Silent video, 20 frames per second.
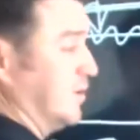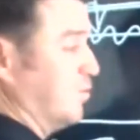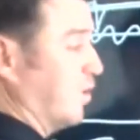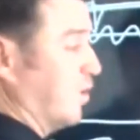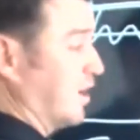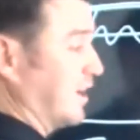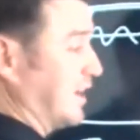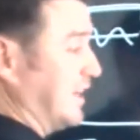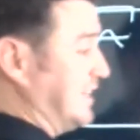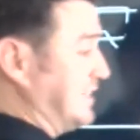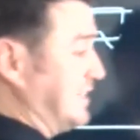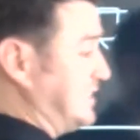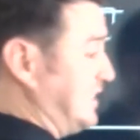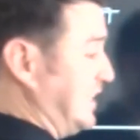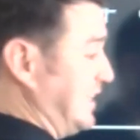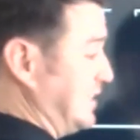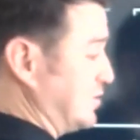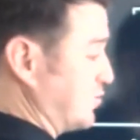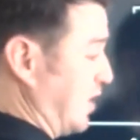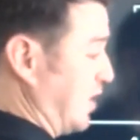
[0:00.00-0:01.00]
we were getting
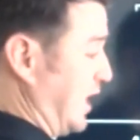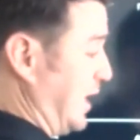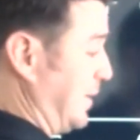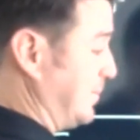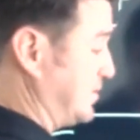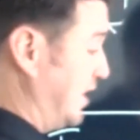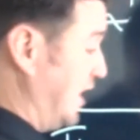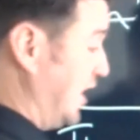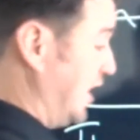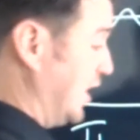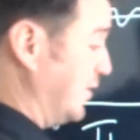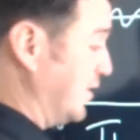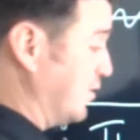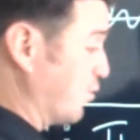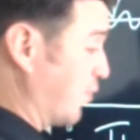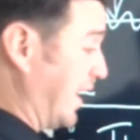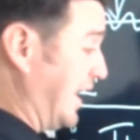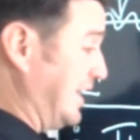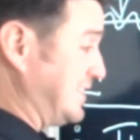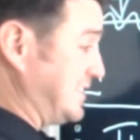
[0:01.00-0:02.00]
10 drops. We
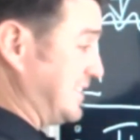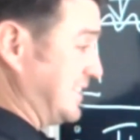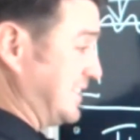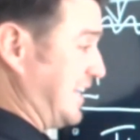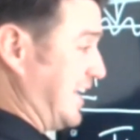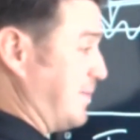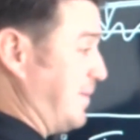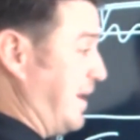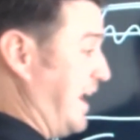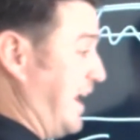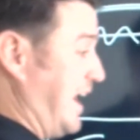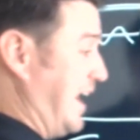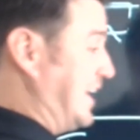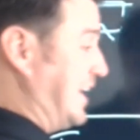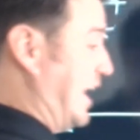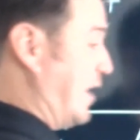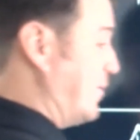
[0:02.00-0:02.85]
raised the time high.